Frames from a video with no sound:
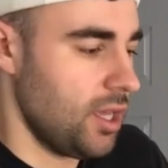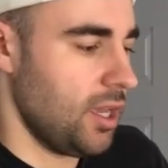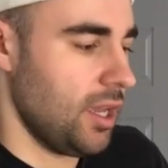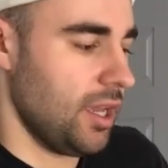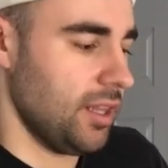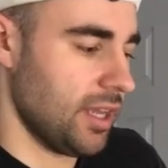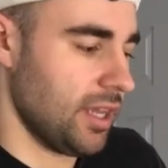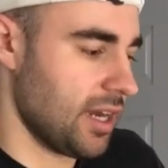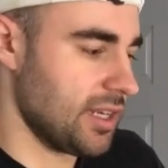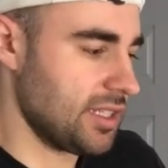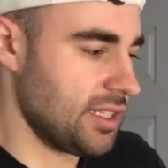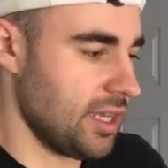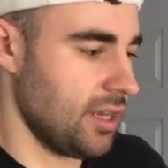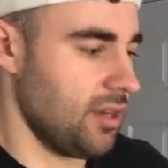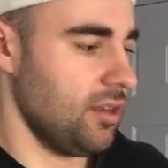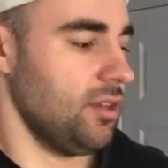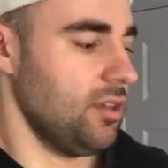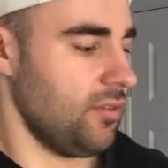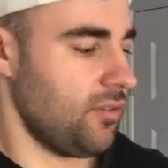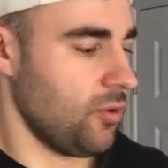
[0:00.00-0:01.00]
And like I said,
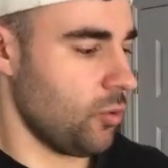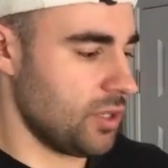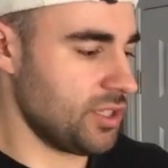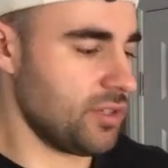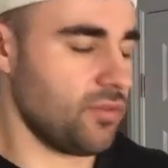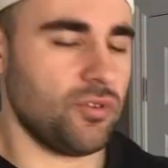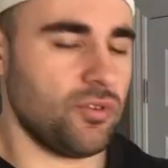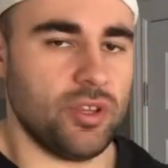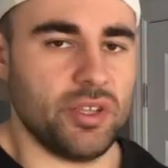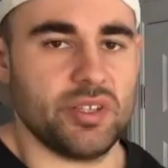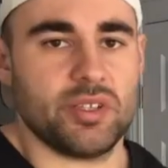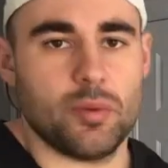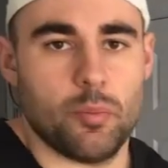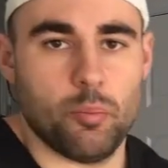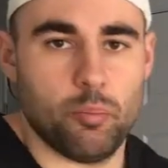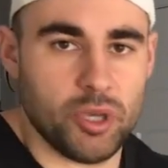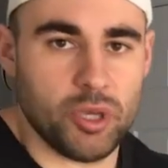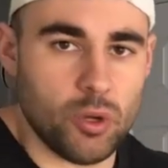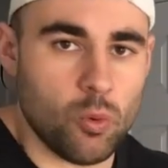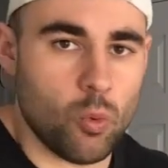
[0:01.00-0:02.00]
if it wasn't for this
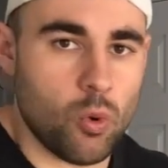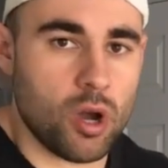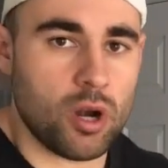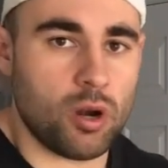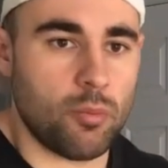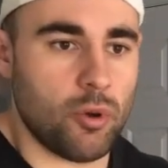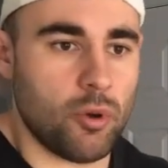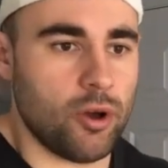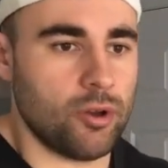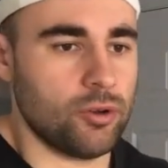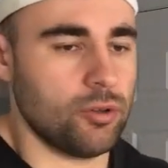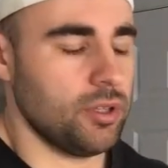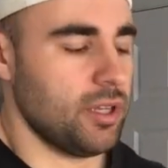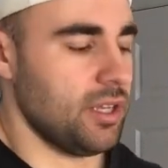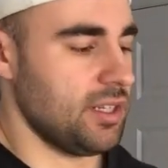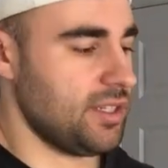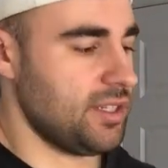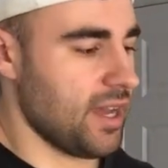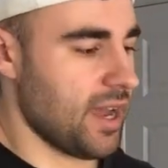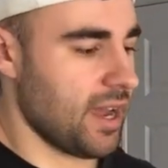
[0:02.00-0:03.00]
big water bottle
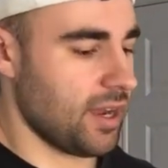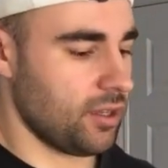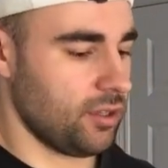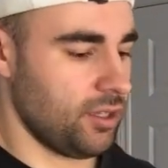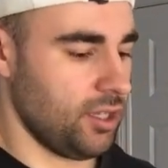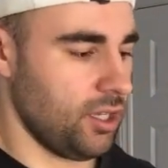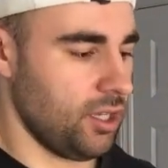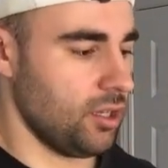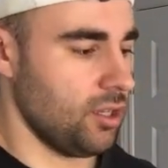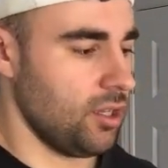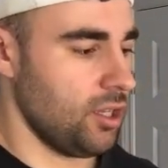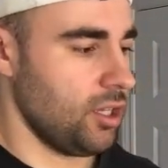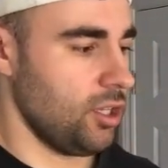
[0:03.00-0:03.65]
and tackling